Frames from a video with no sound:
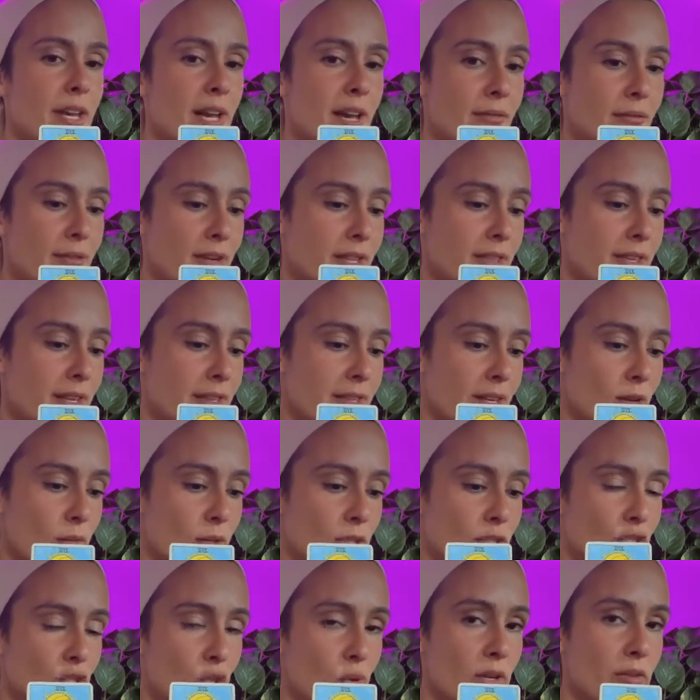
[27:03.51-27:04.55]
everything that
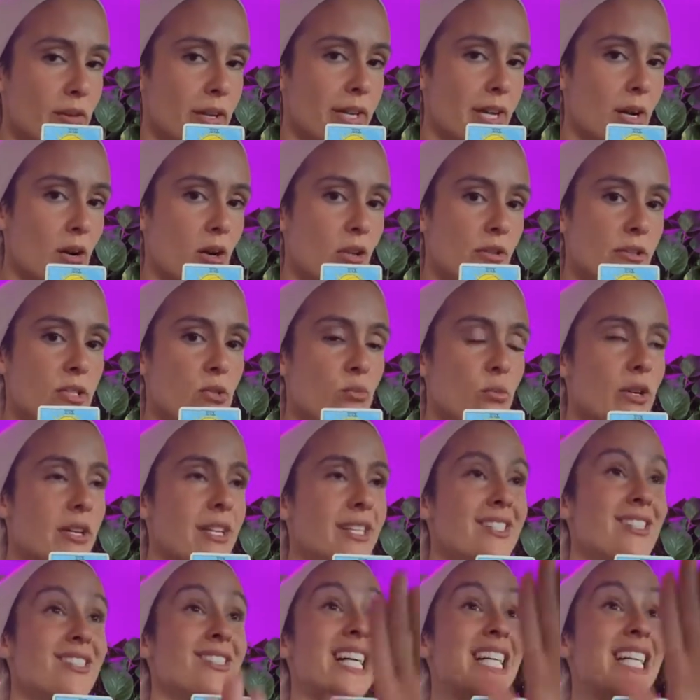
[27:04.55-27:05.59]
we're doing right now, all this work,
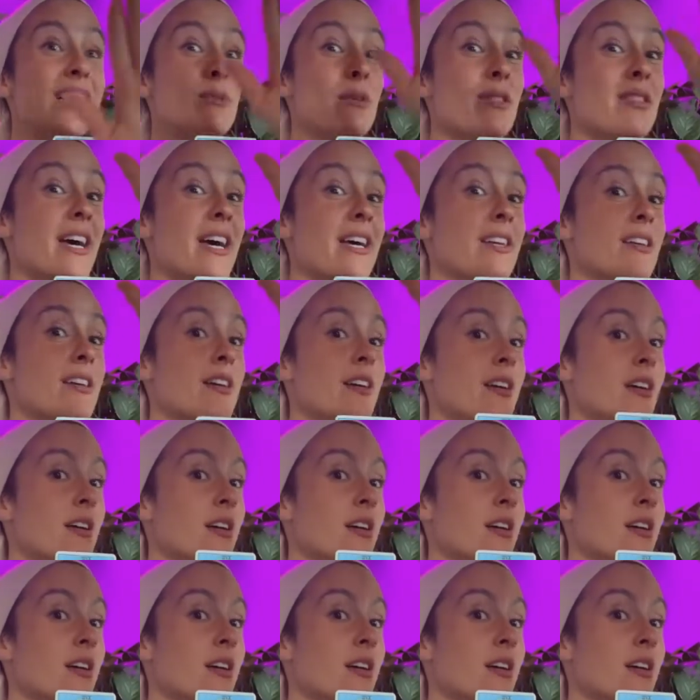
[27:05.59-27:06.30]
is aligned with that